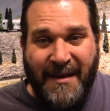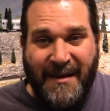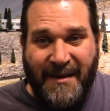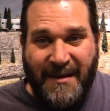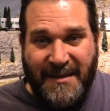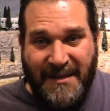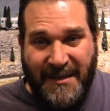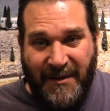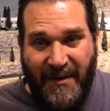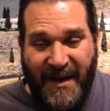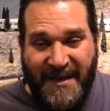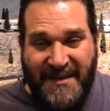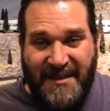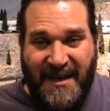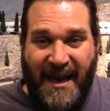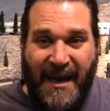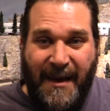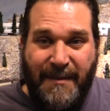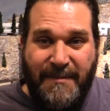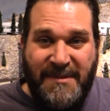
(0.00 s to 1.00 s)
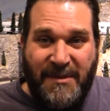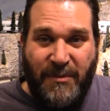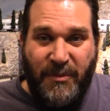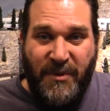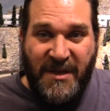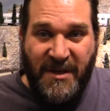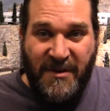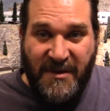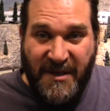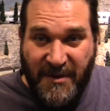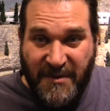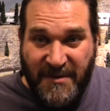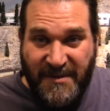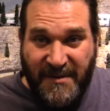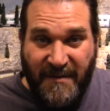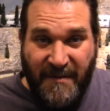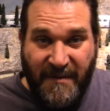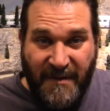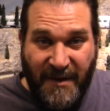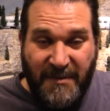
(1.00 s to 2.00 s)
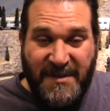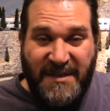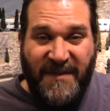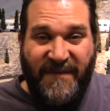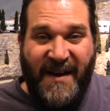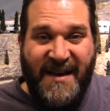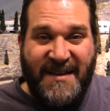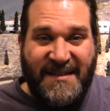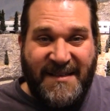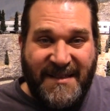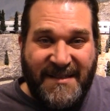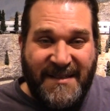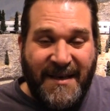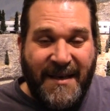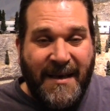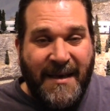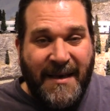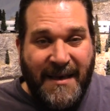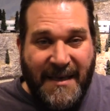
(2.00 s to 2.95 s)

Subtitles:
because a lot of times when you use those devices,